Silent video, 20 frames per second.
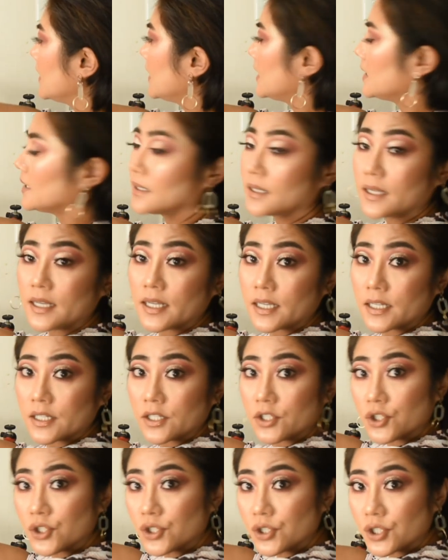And
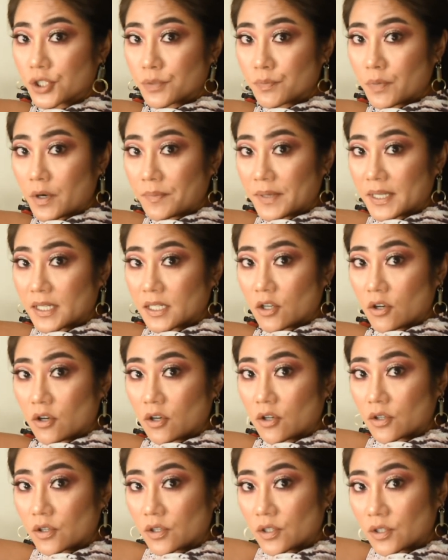then just pop in
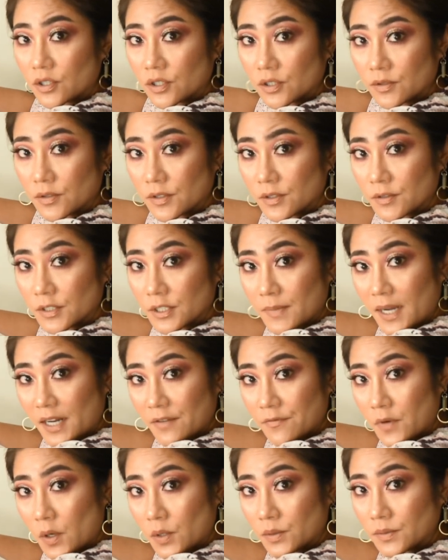your
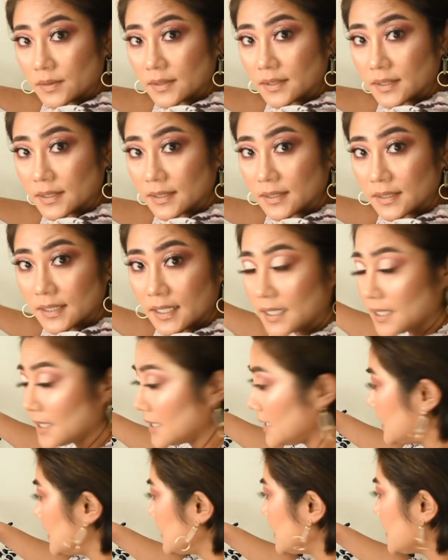smartphone
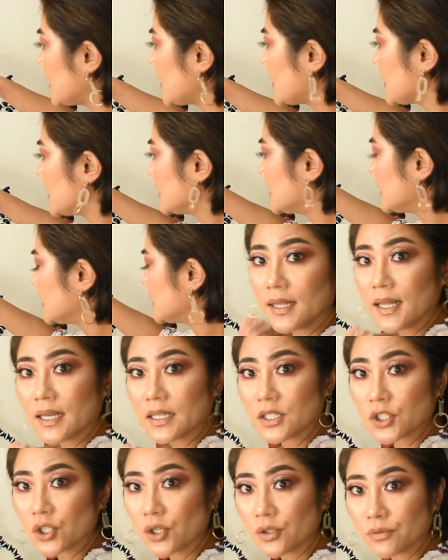in there,
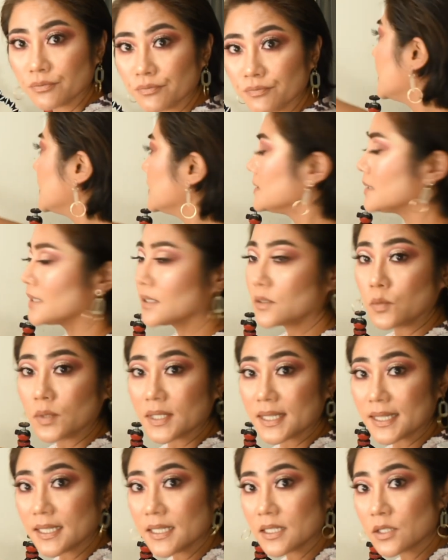like so. And then
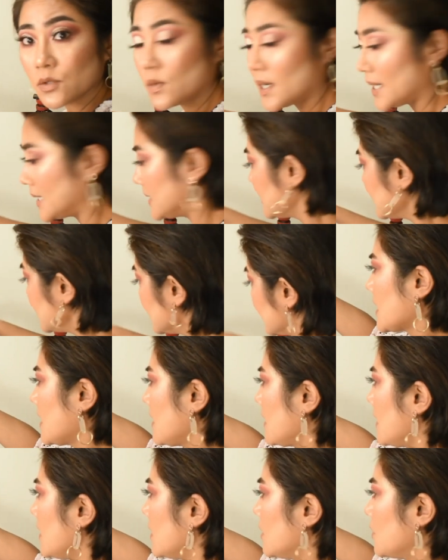with this one,
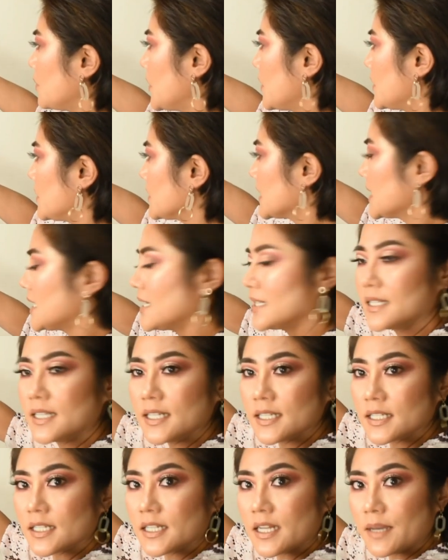I'll put
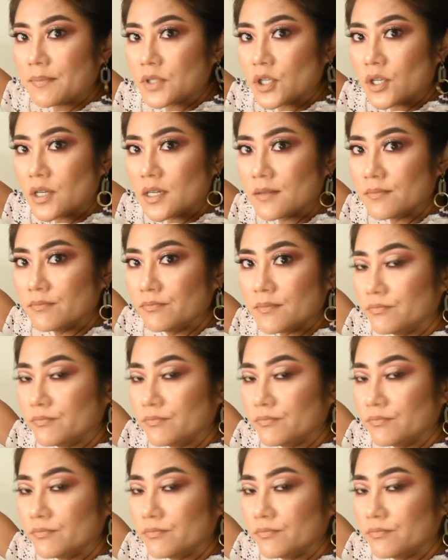this adapter.